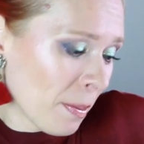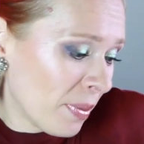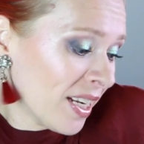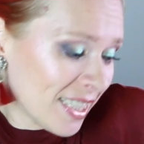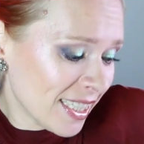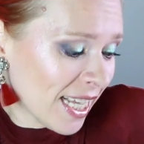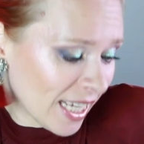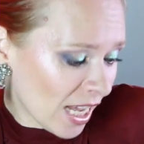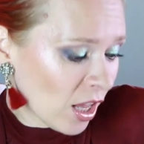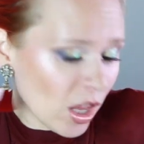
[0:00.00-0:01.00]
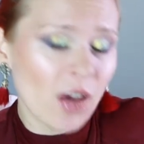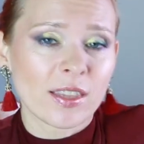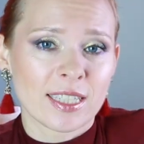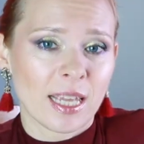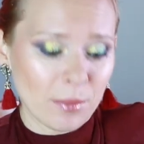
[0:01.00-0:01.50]
but it's like along
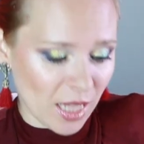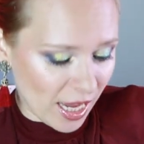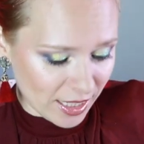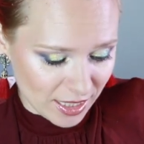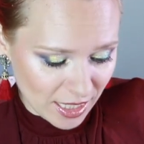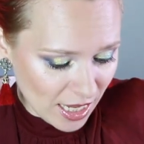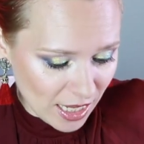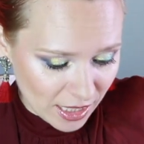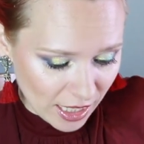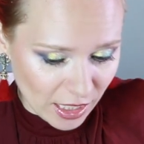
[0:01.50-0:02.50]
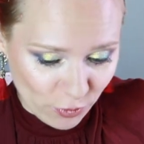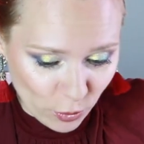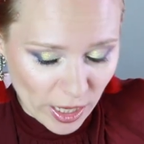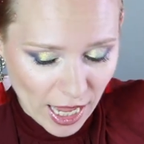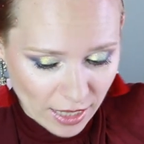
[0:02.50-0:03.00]
the same lines. Like if
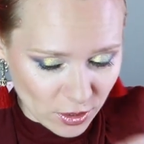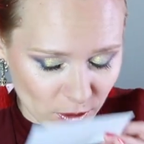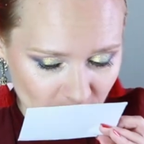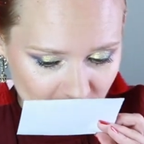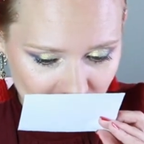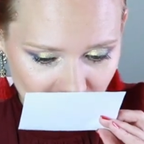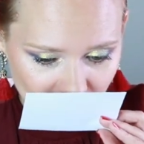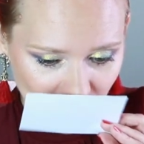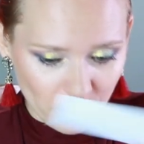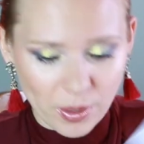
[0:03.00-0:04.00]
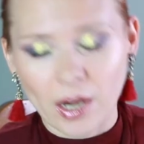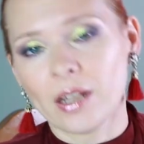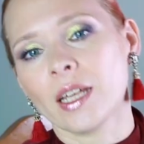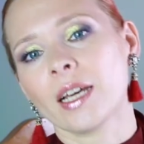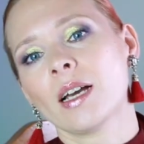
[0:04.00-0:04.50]
we had to
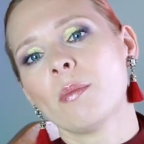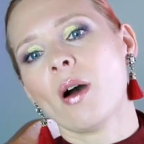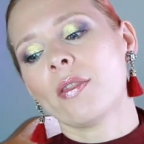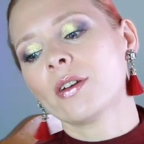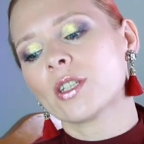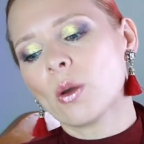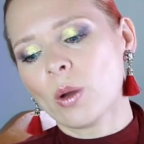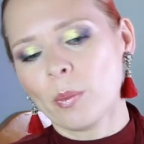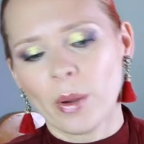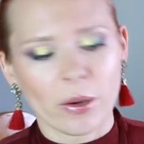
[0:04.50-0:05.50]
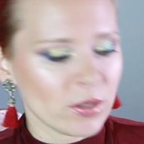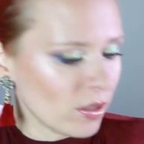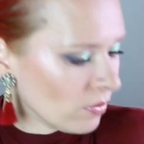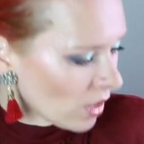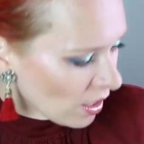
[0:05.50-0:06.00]
compare, like, come on, there's no
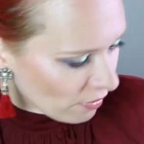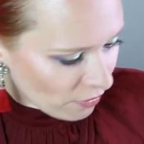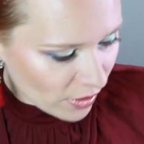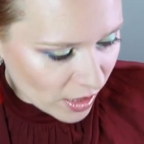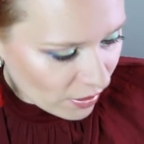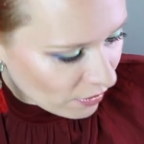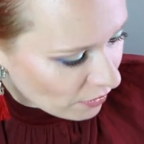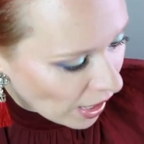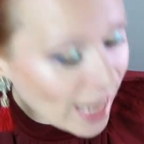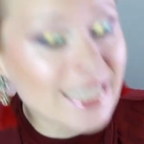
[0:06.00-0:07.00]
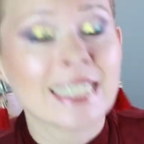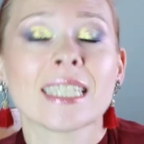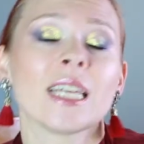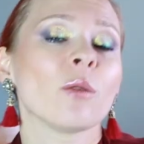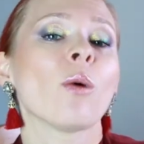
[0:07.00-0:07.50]
comparison. I
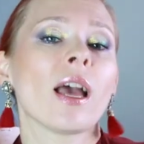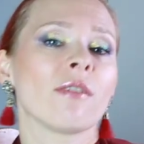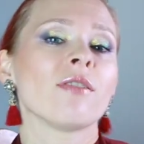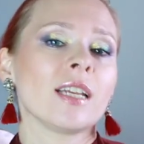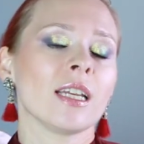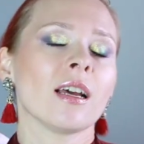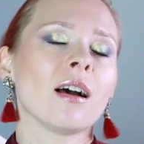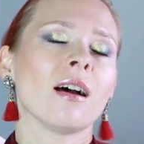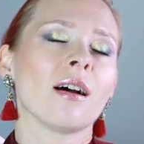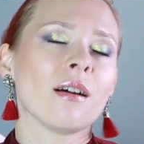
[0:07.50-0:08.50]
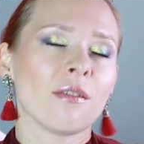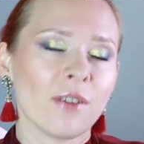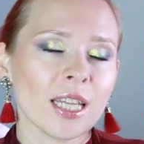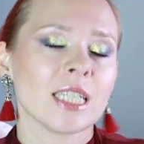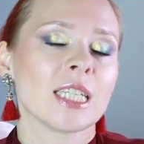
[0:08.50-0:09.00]
see why
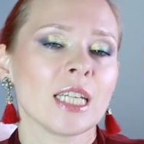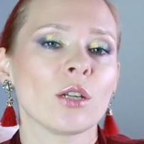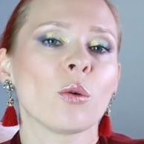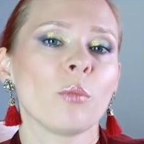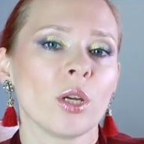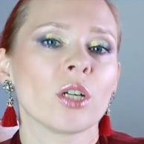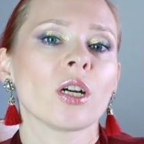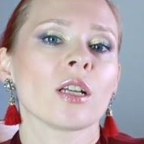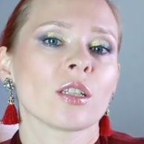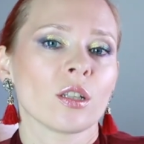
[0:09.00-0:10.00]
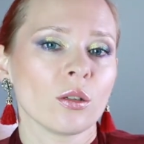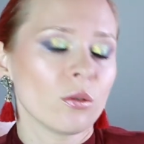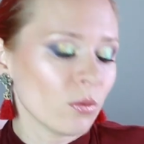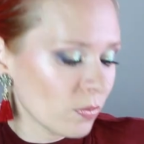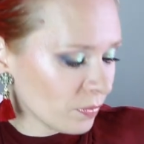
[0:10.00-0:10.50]
Valentino Mer
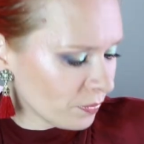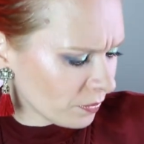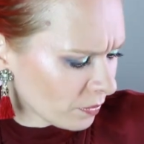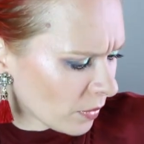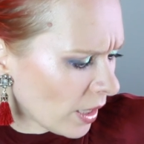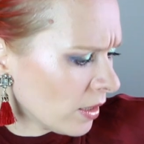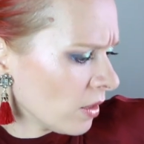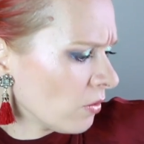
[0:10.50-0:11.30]
Absolute, right,